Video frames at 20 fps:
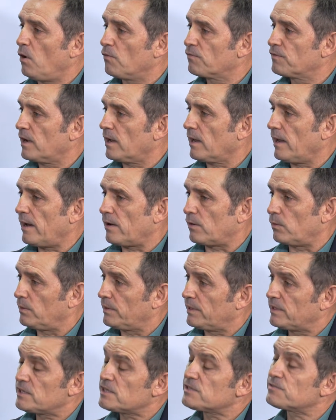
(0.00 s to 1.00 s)
of
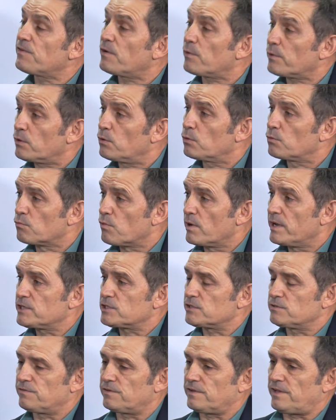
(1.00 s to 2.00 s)
collateral, and there's very good
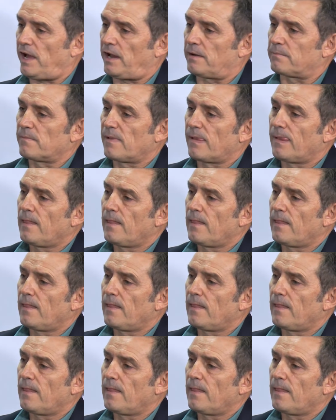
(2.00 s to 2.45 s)
reason for that.